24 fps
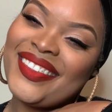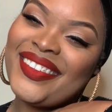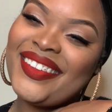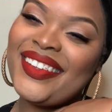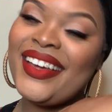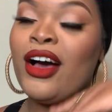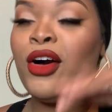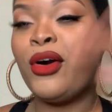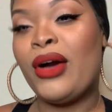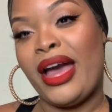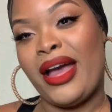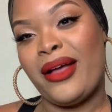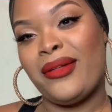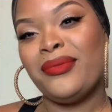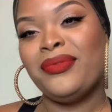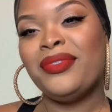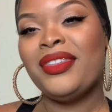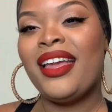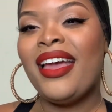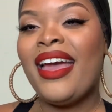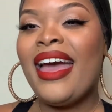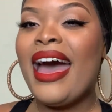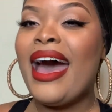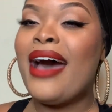Okay,
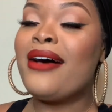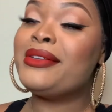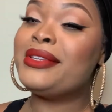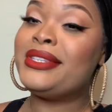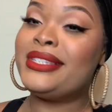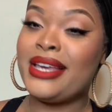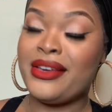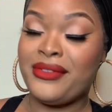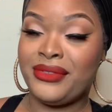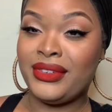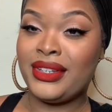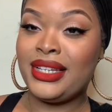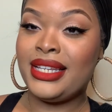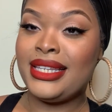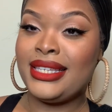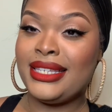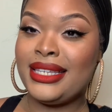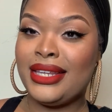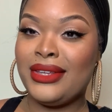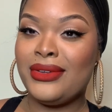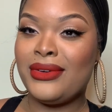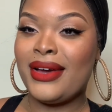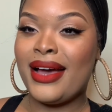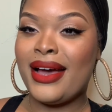I'll definitely
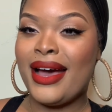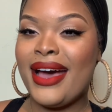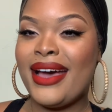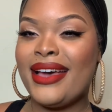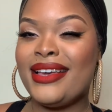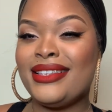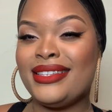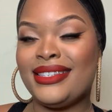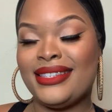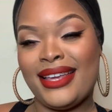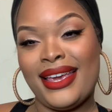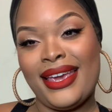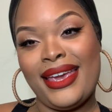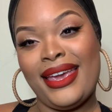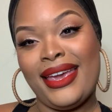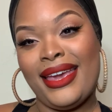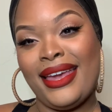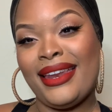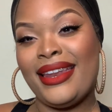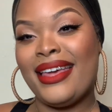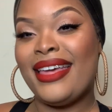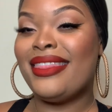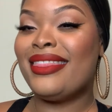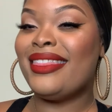see you guys
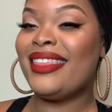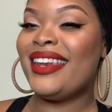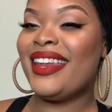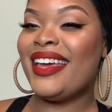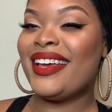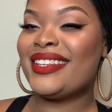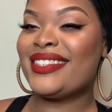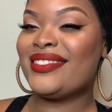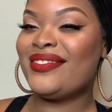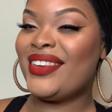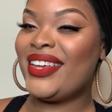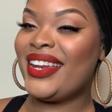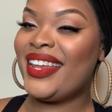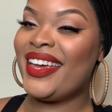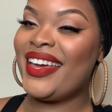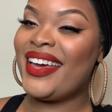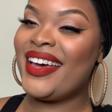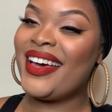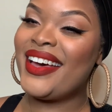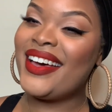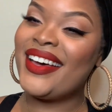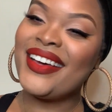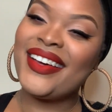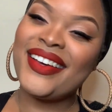in the next video.
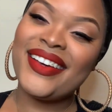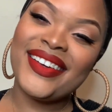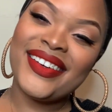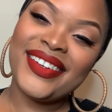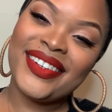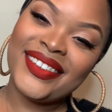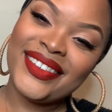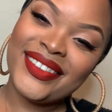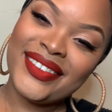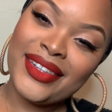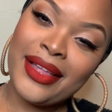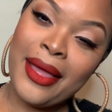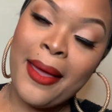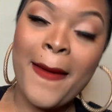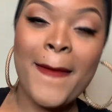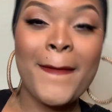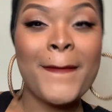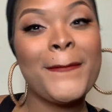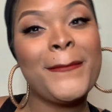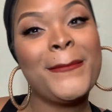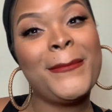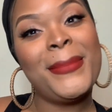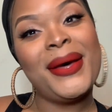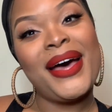
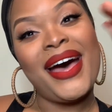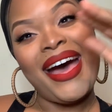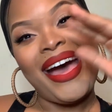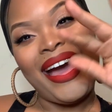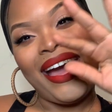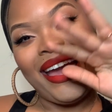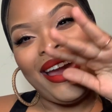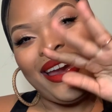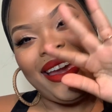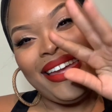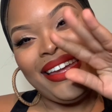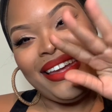Bye.